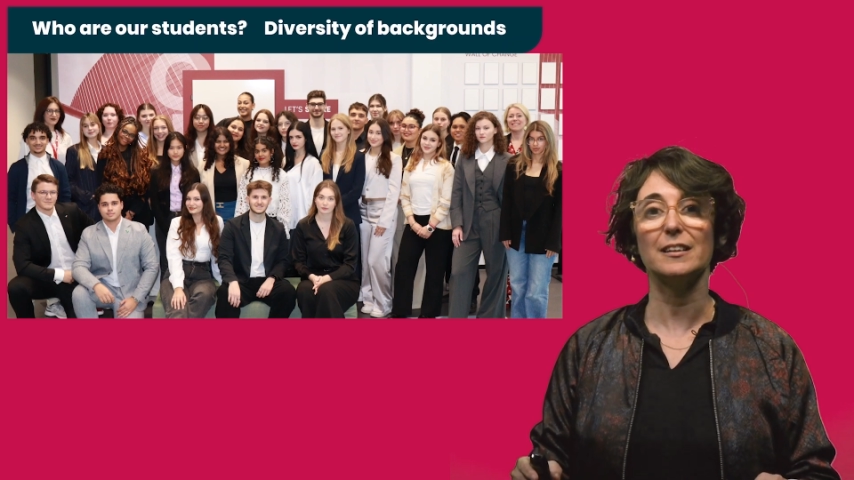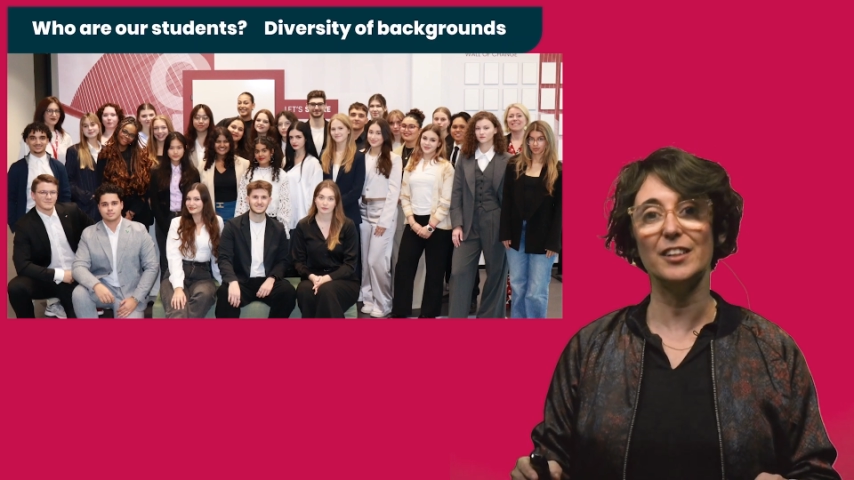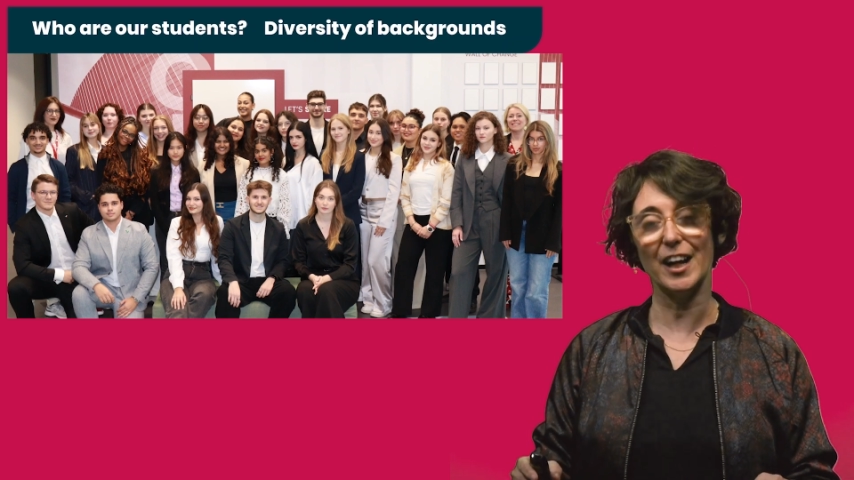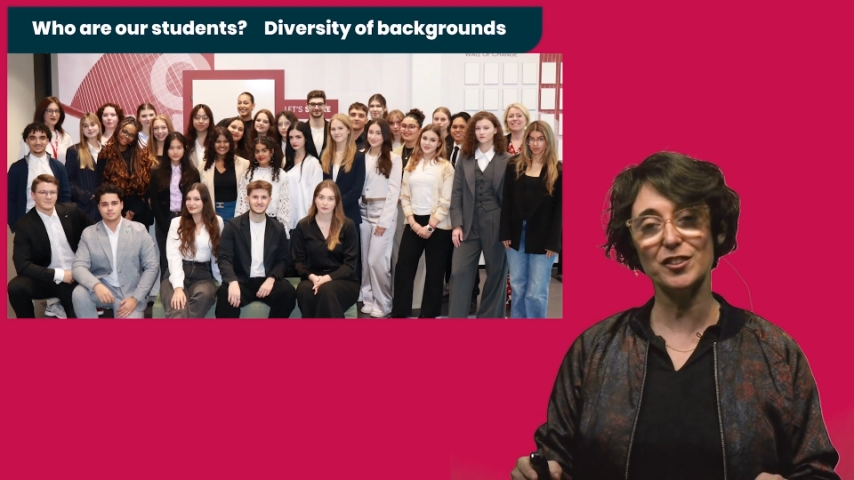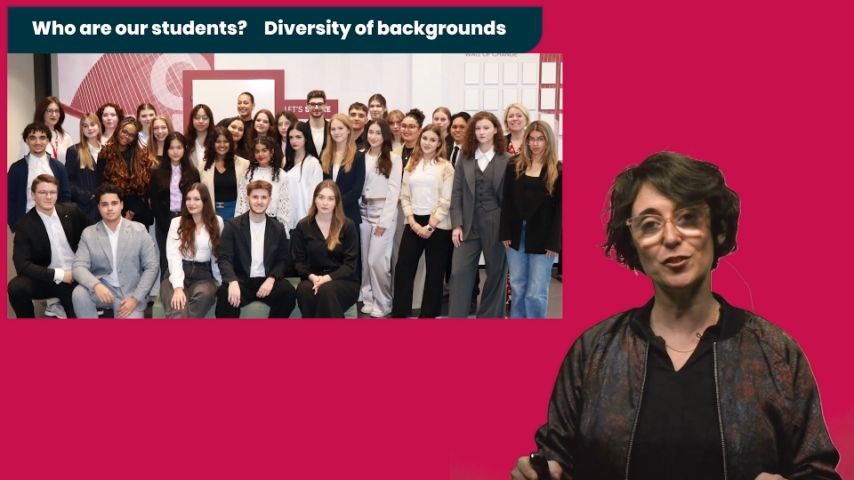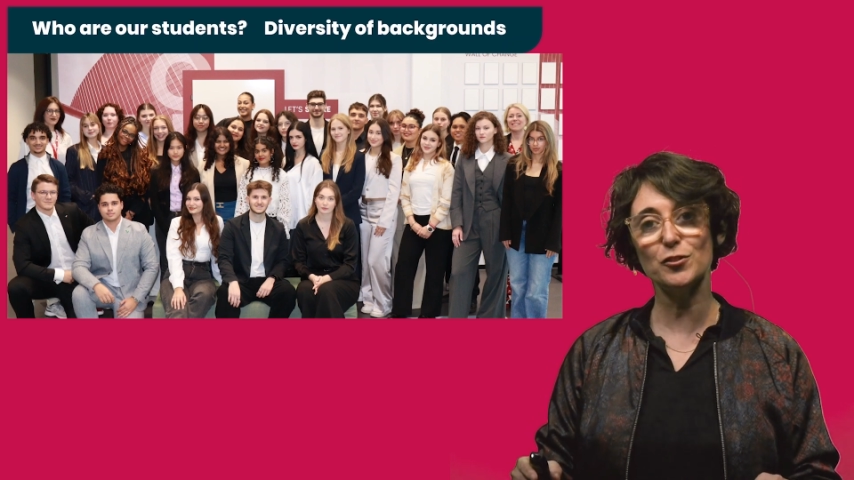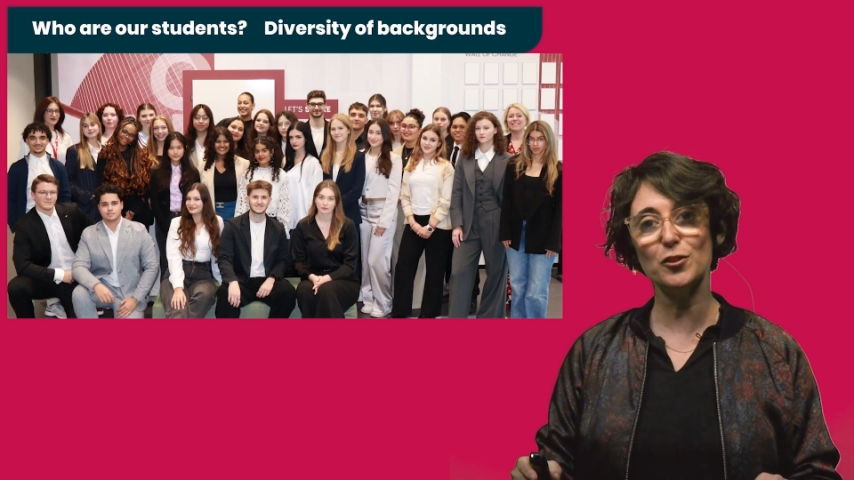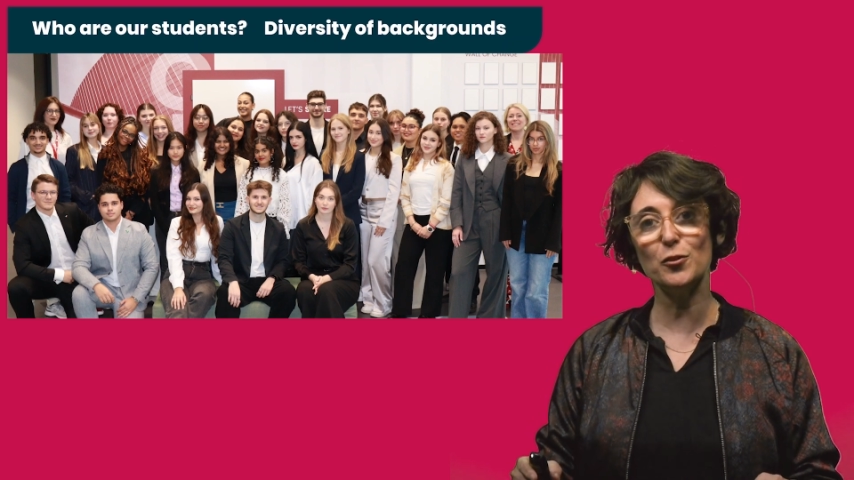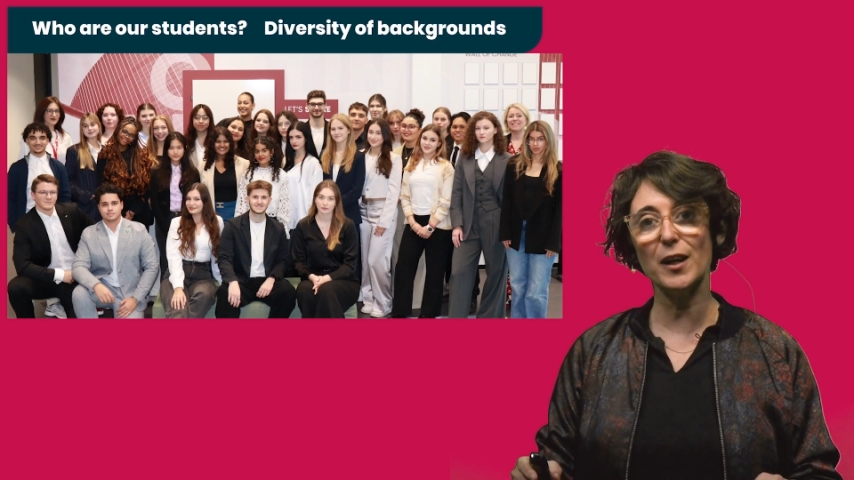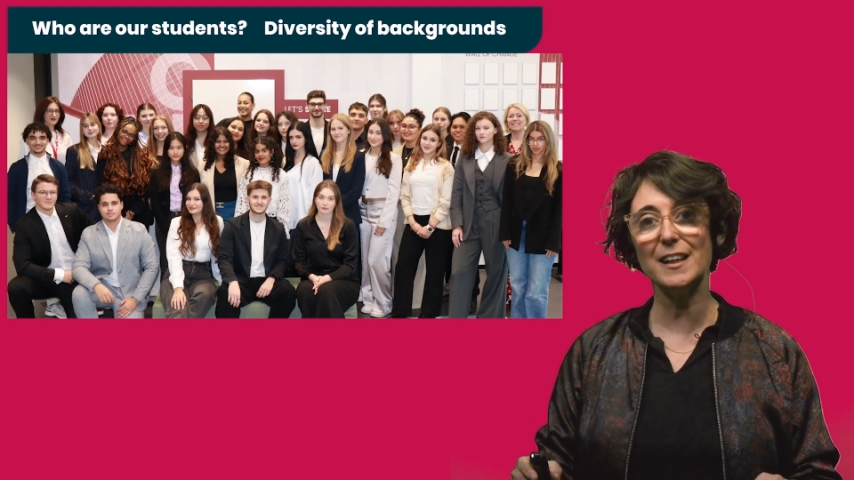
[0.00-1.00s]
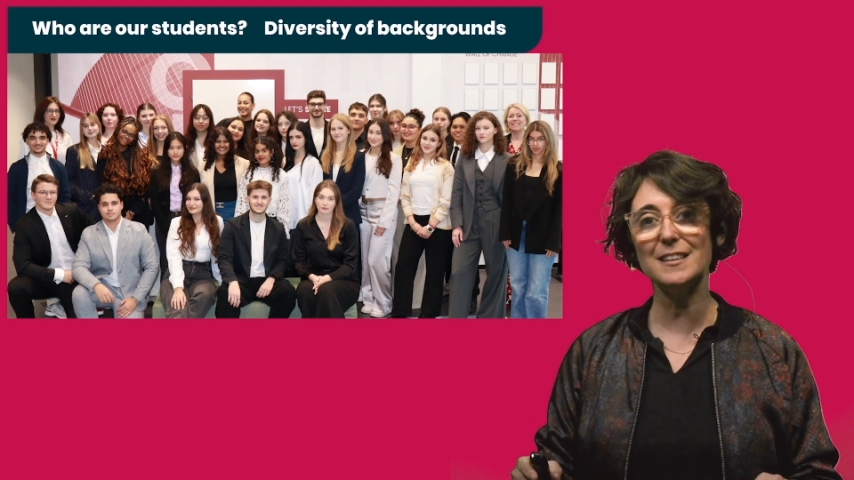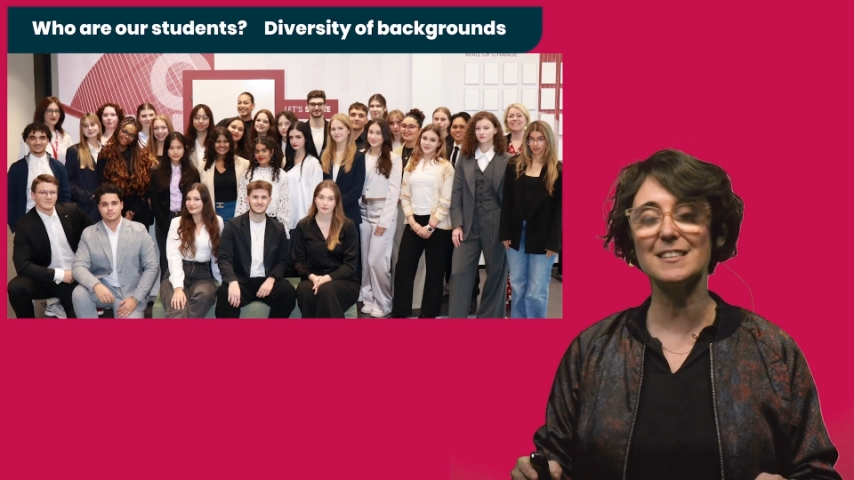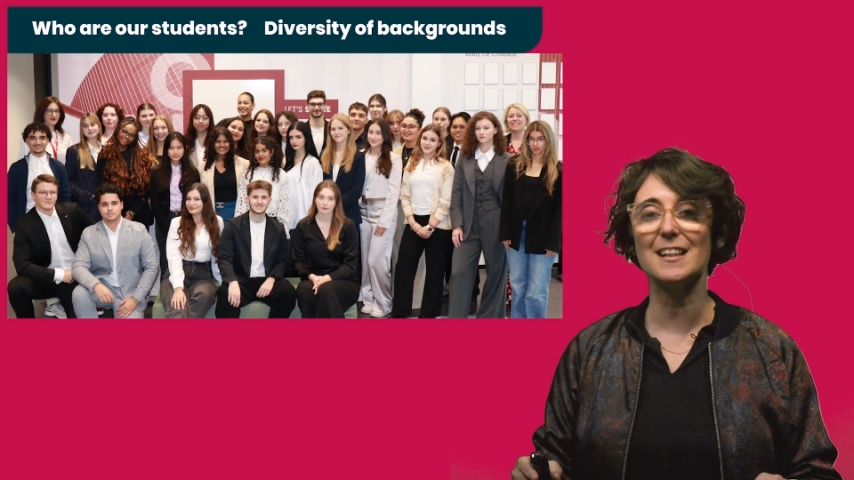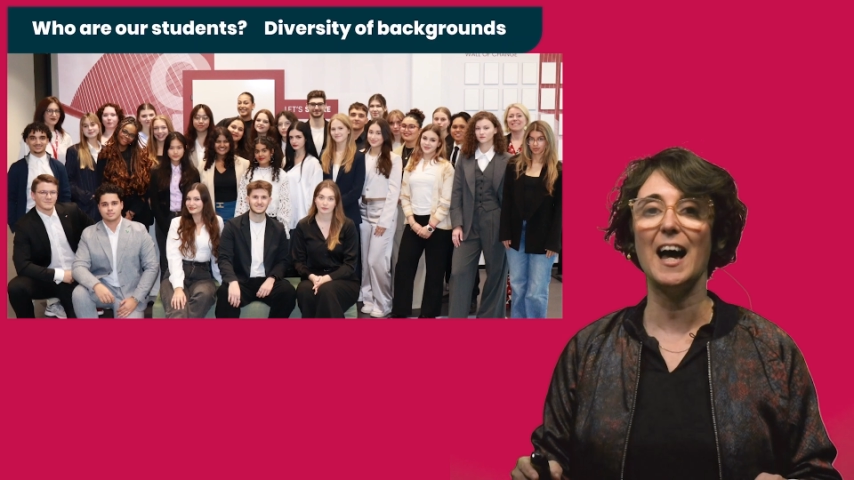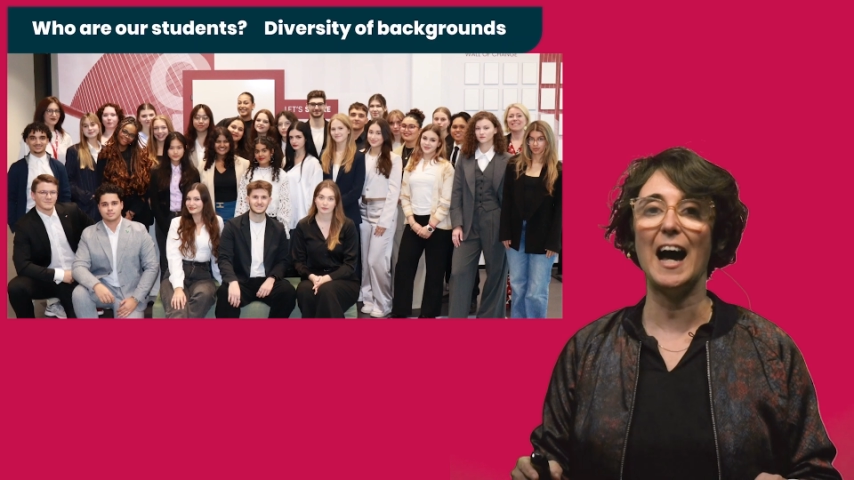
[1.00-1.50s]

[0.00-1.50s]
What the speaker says: Dutch students